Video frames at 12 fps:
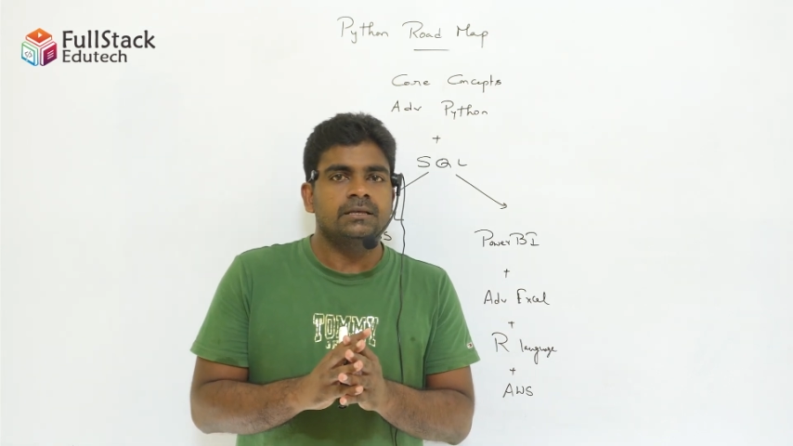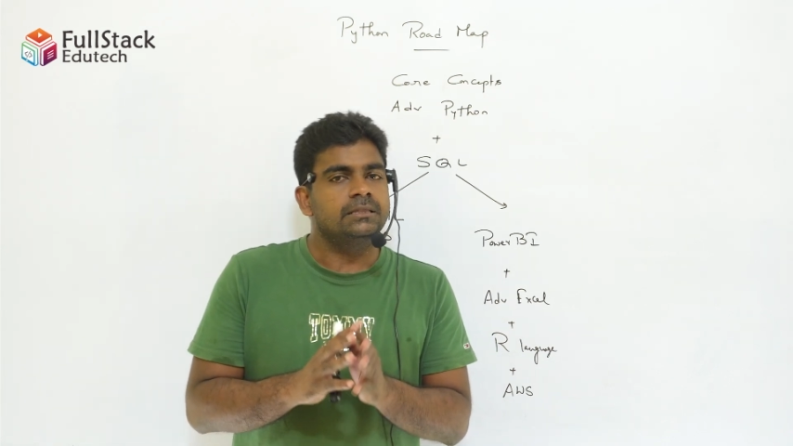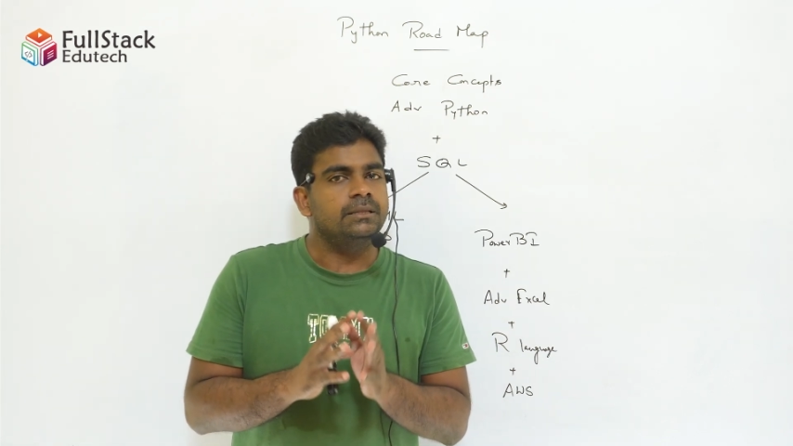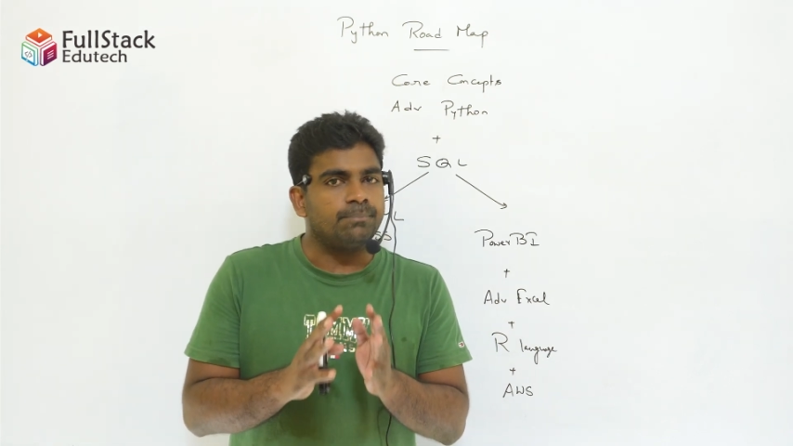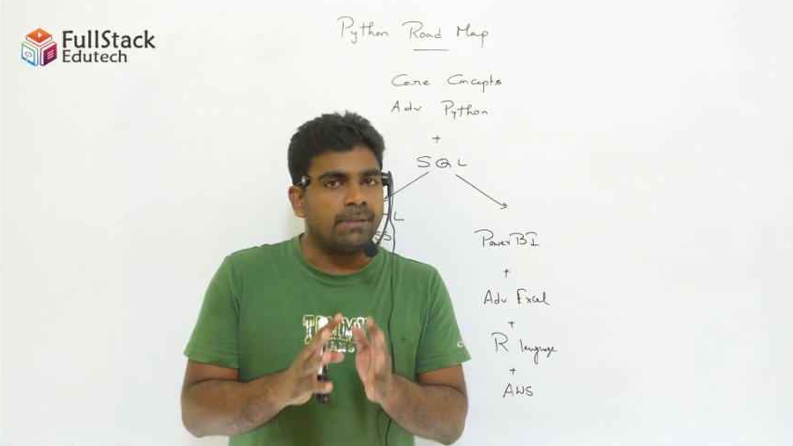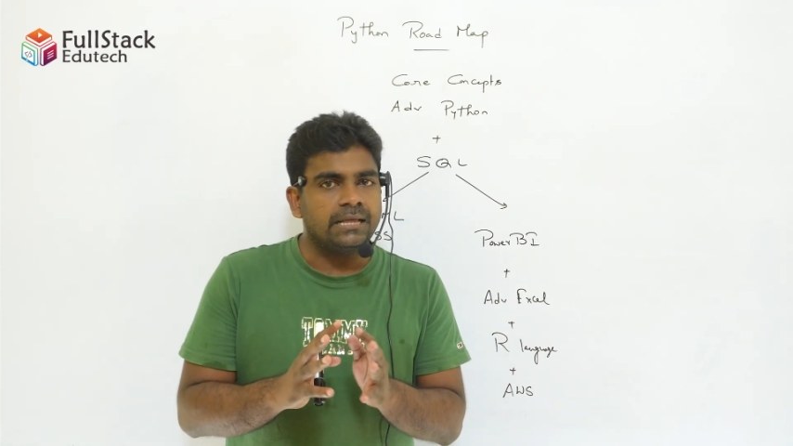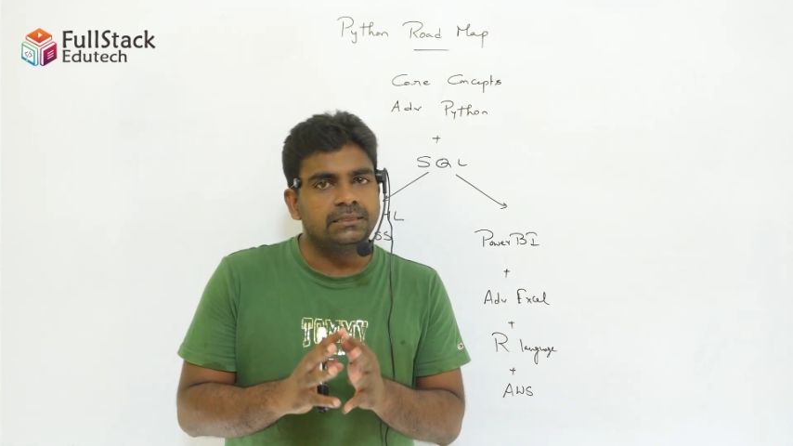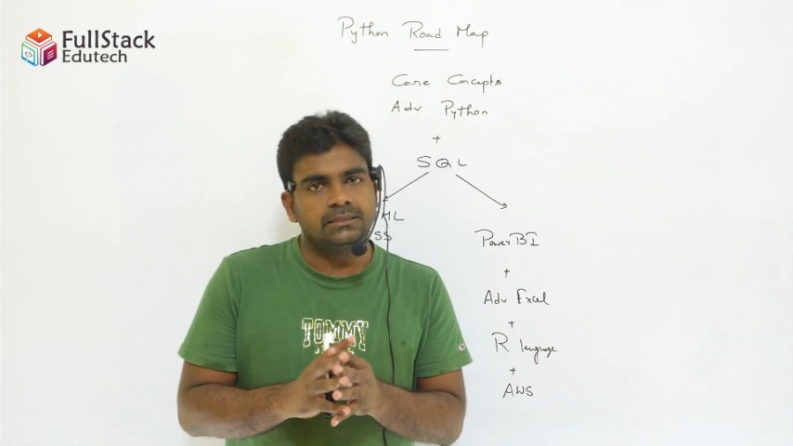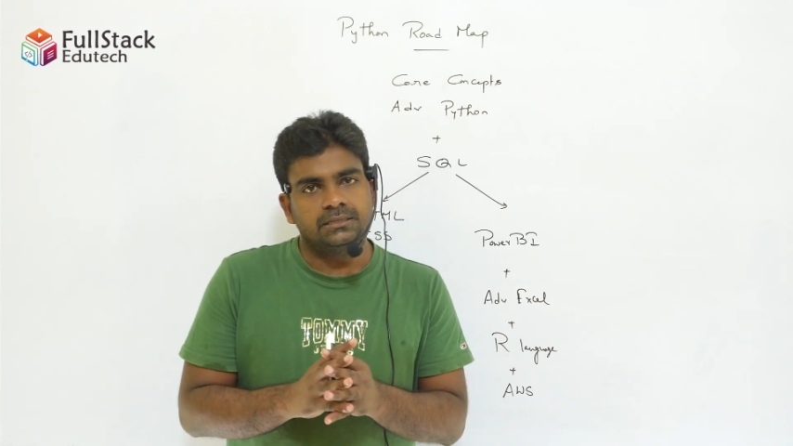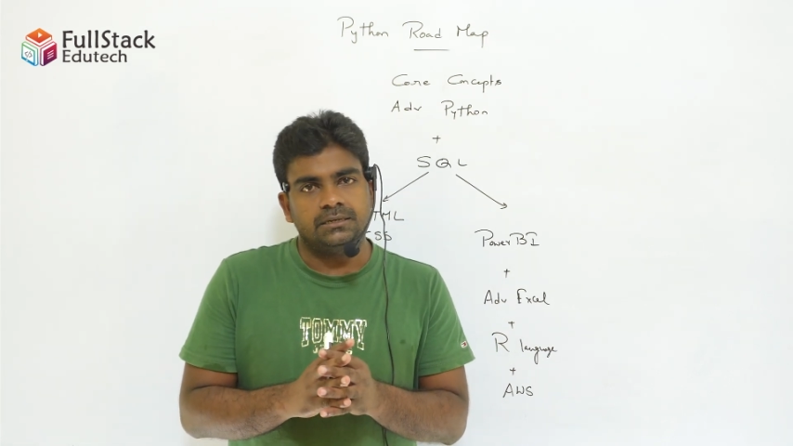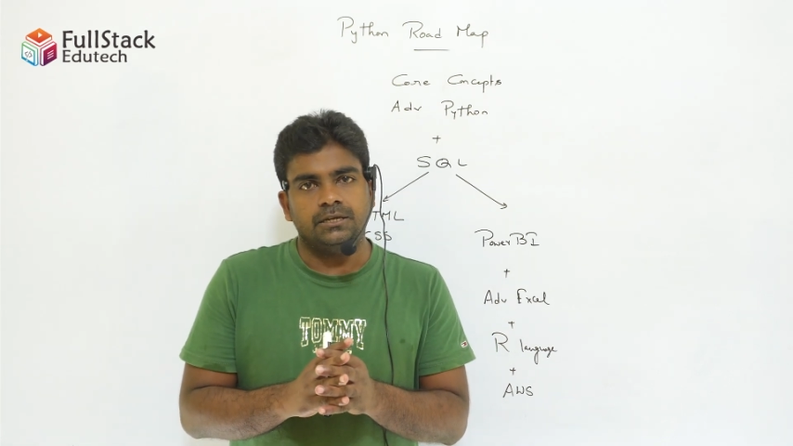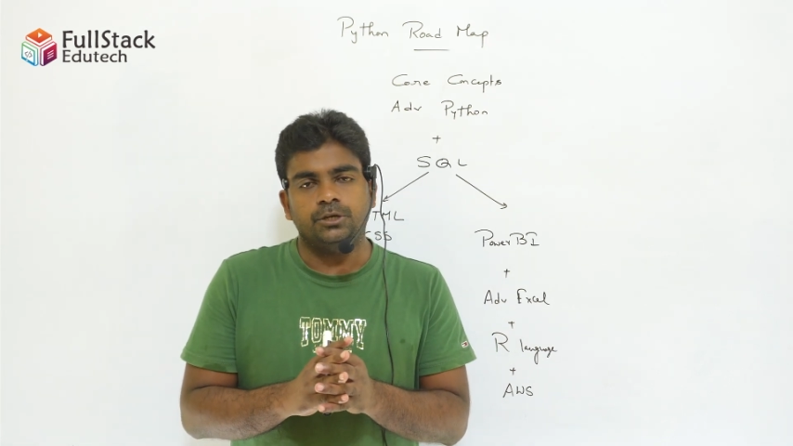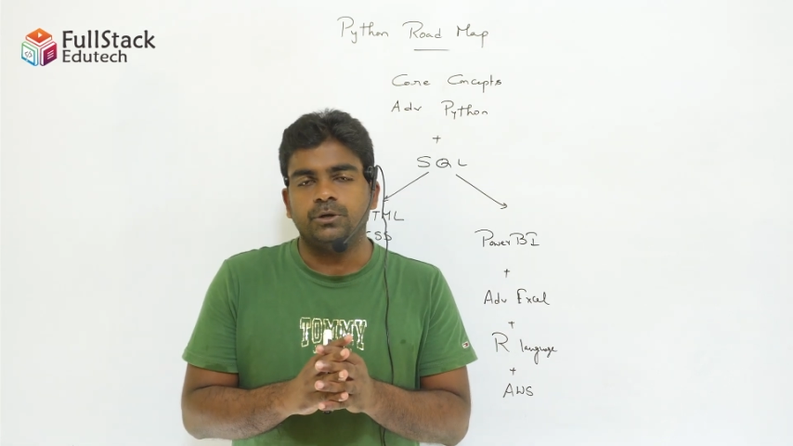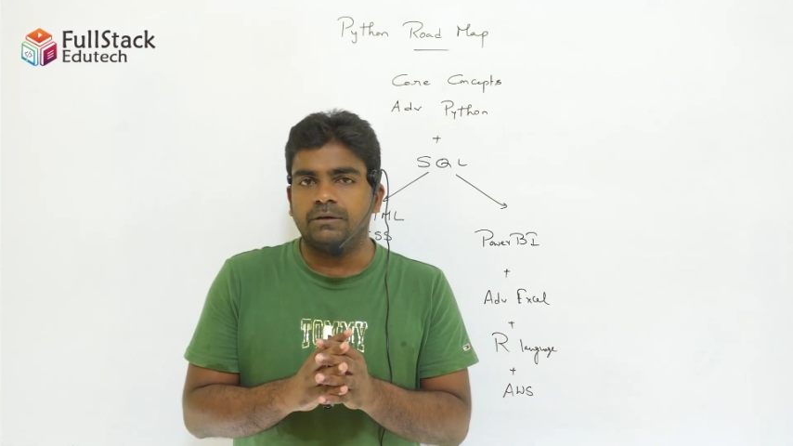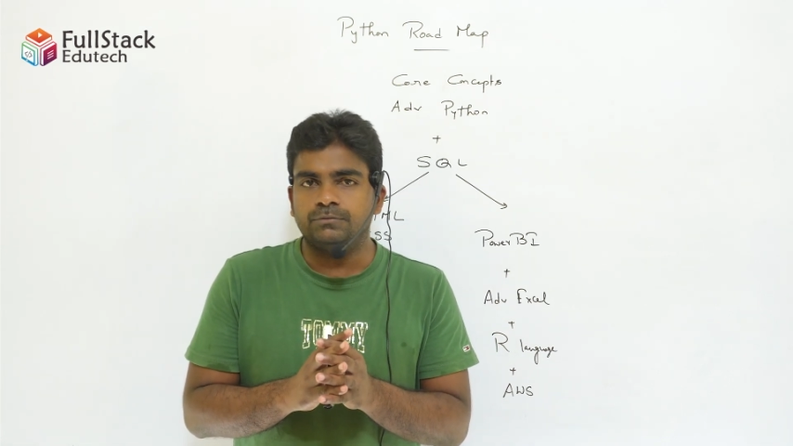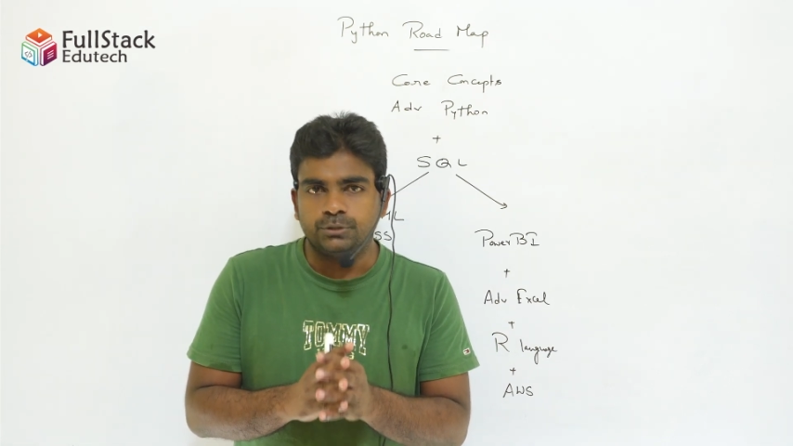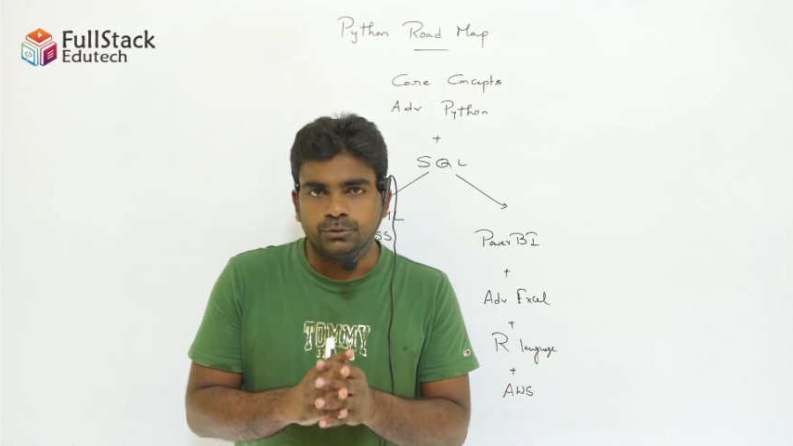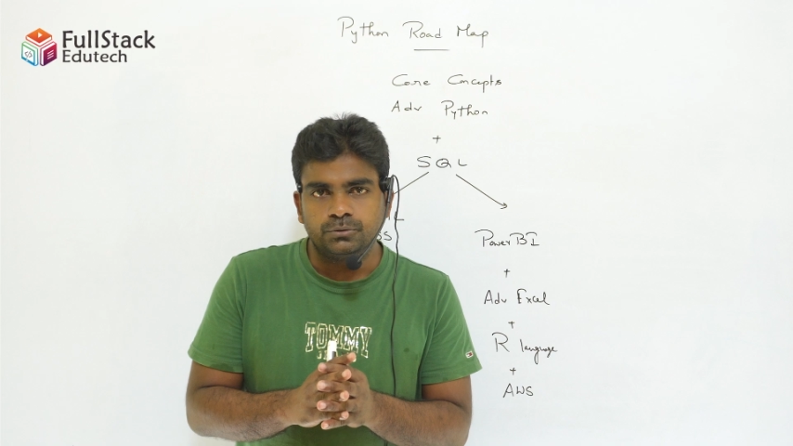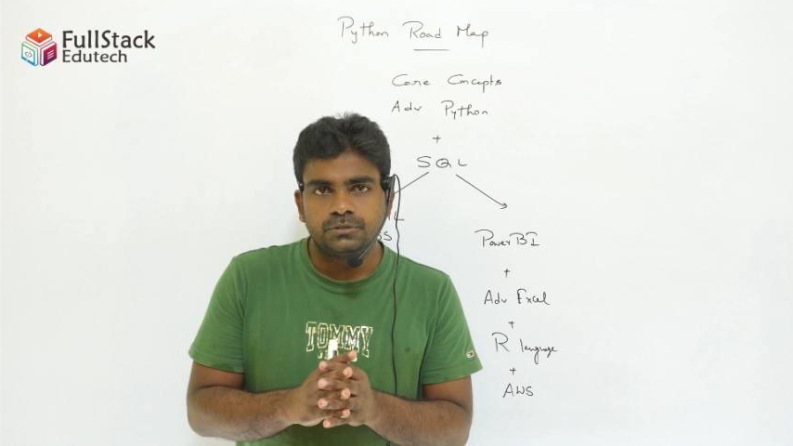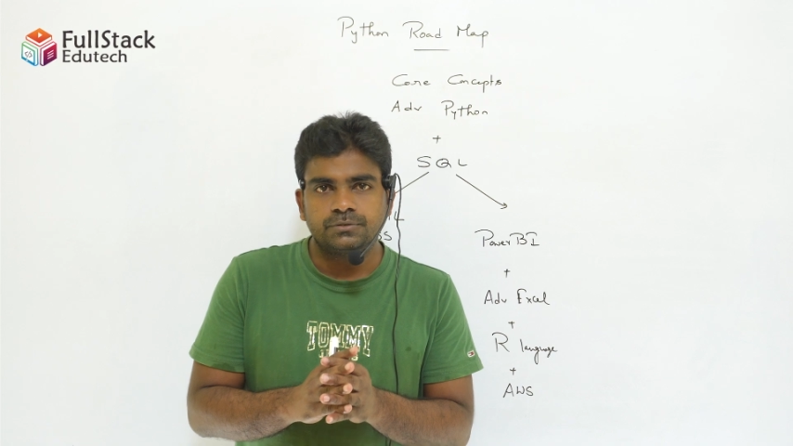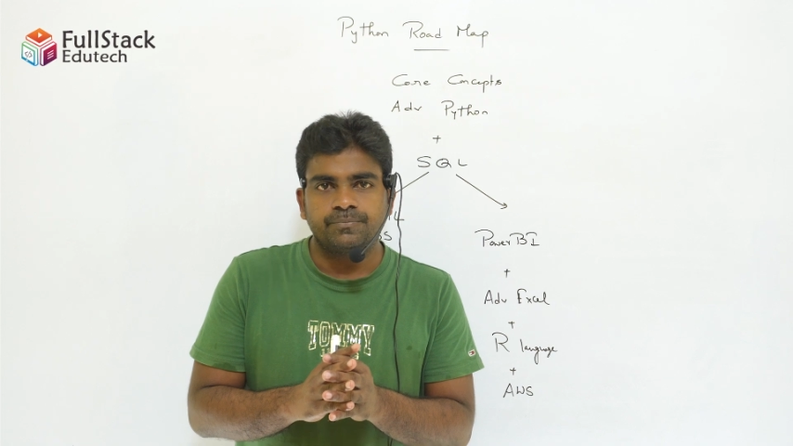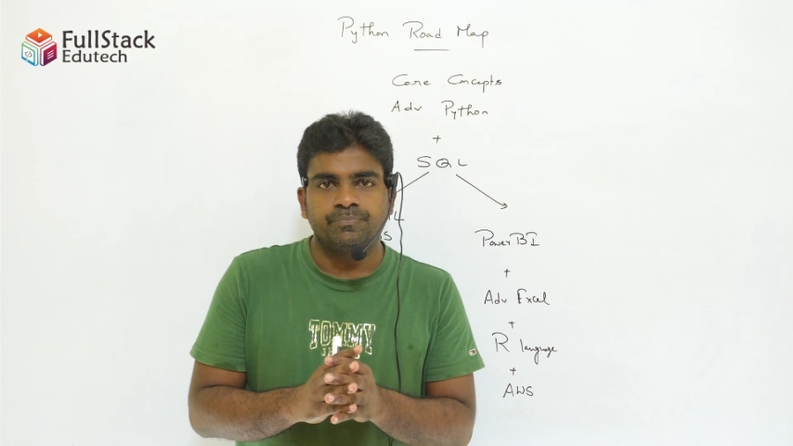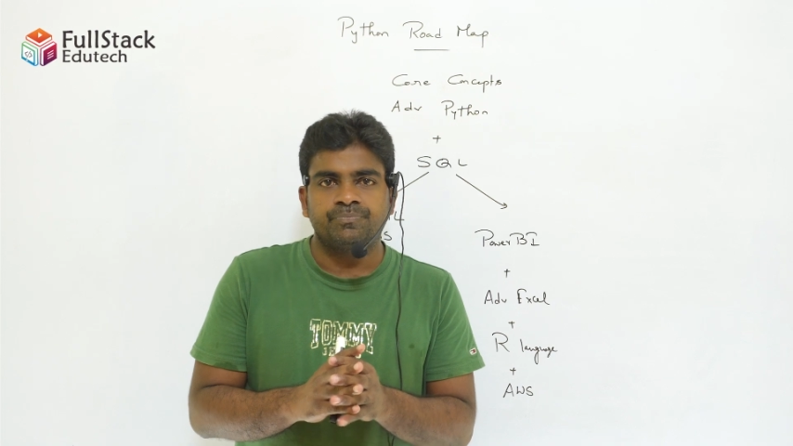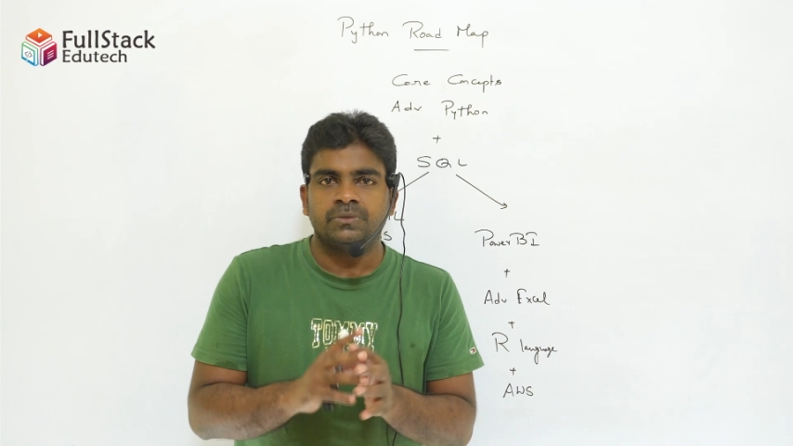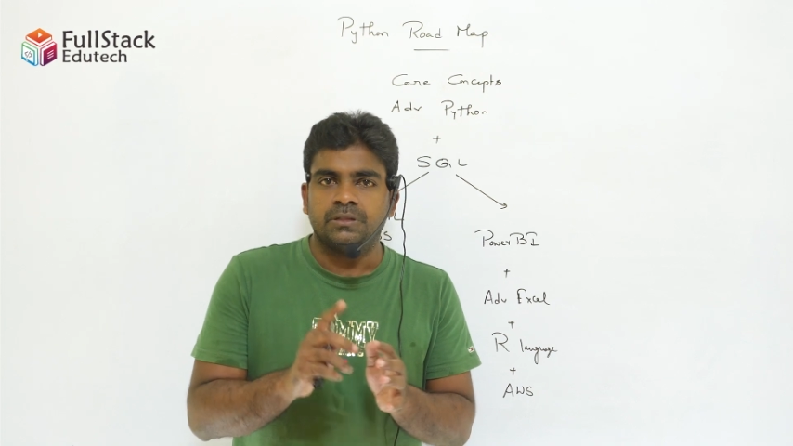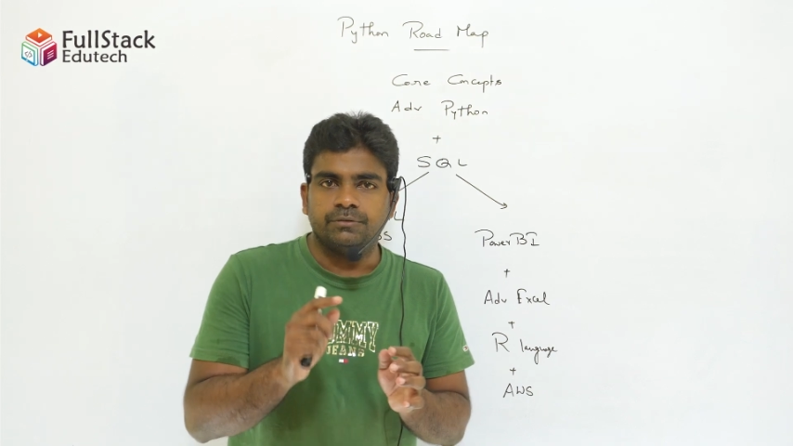the path you have choose,